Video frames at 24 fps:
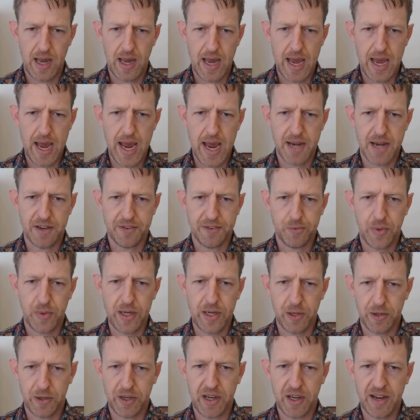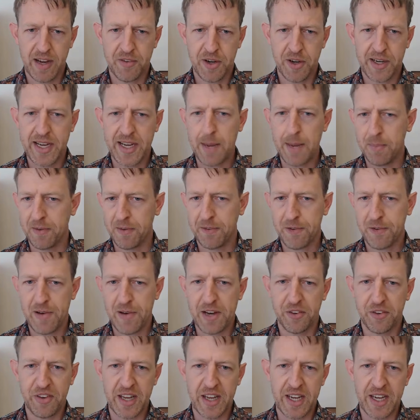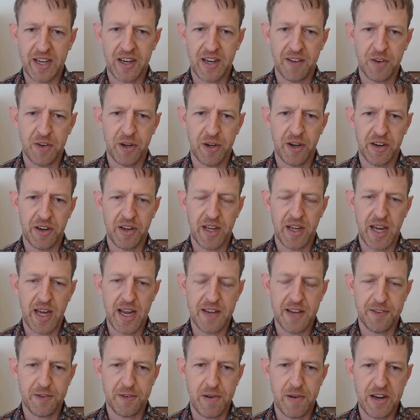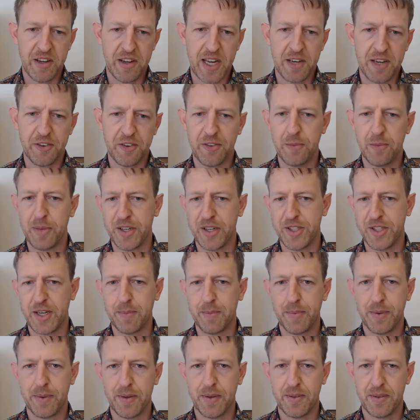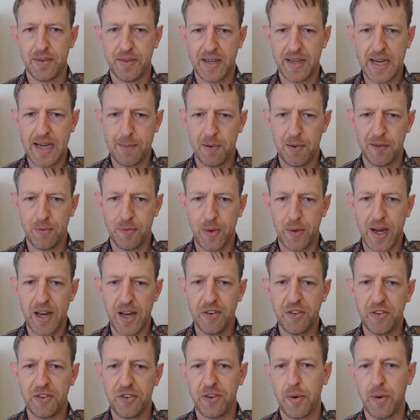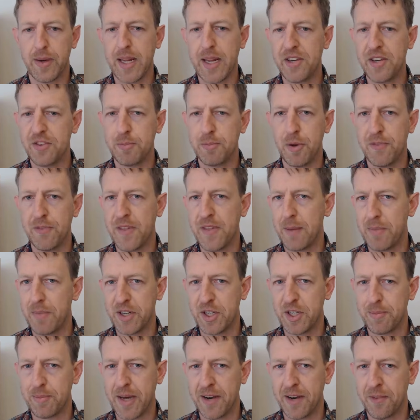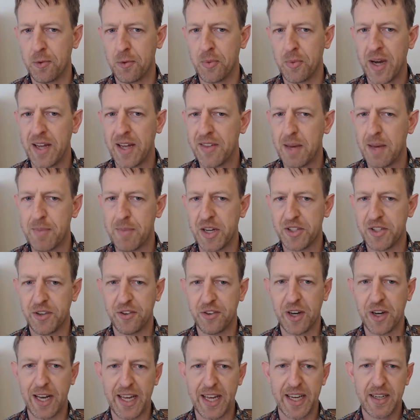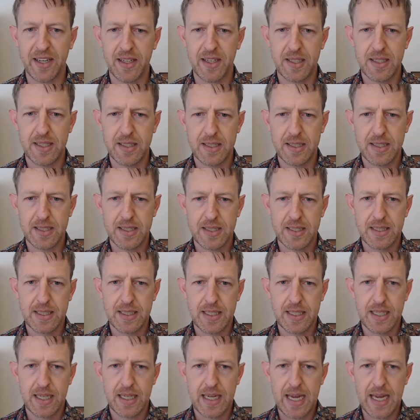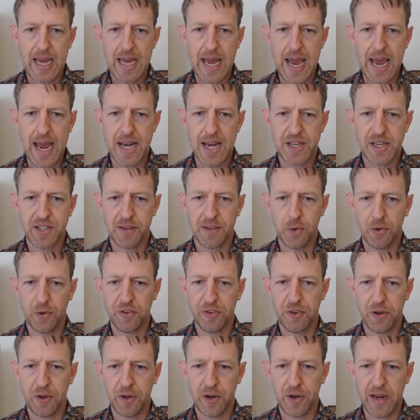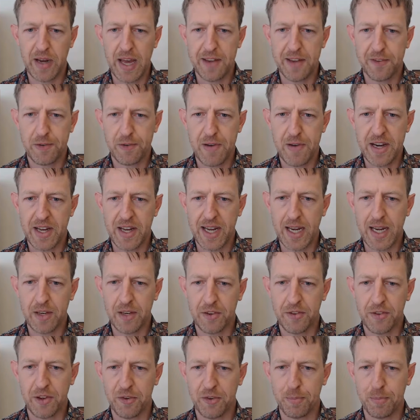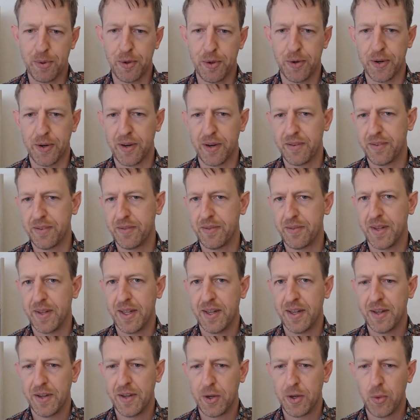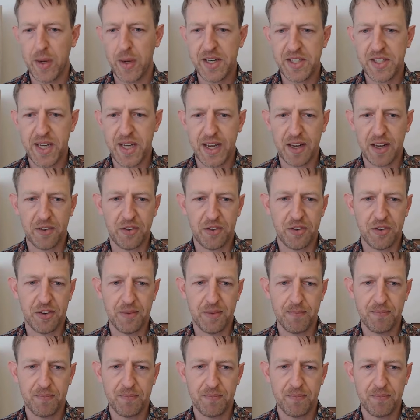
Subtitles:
And if we look, I've got a couple of threats here. I've got a threat against the bishop a couple of ways, so I need to move that bishop out of the way. That much is clear. And I've also got a threat against this pawn. Queen takes